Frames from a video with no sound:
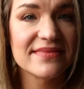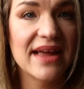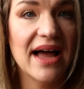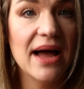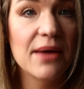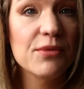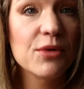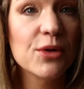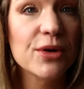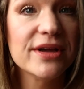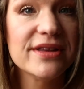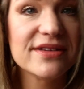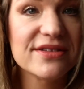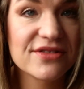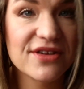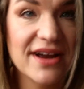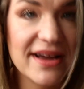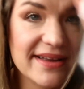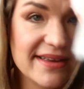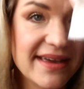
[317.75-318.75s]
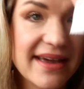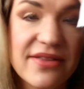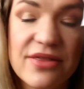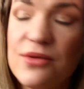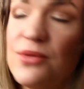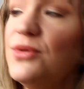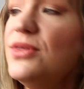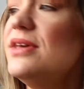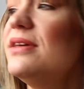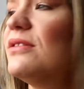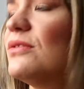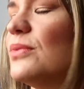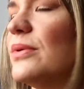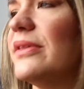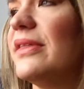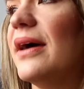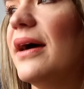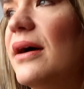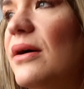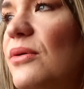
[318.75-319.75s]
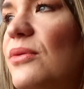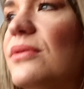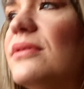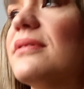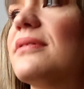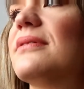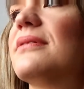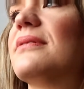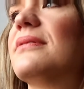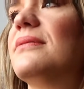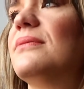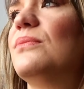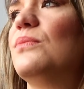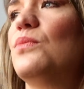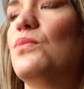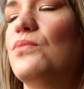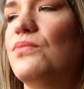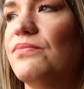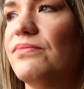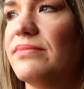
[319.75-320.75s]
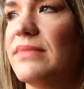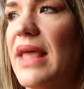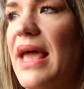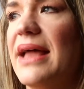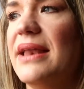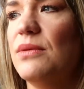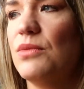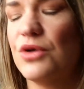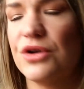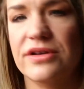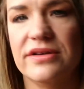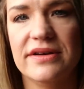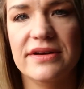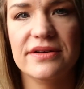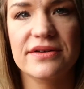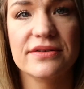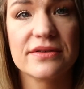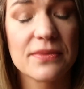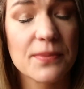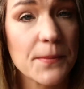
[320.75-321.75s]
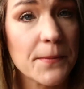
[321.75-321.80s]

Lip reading: I'm going to try and get through this without any more tears.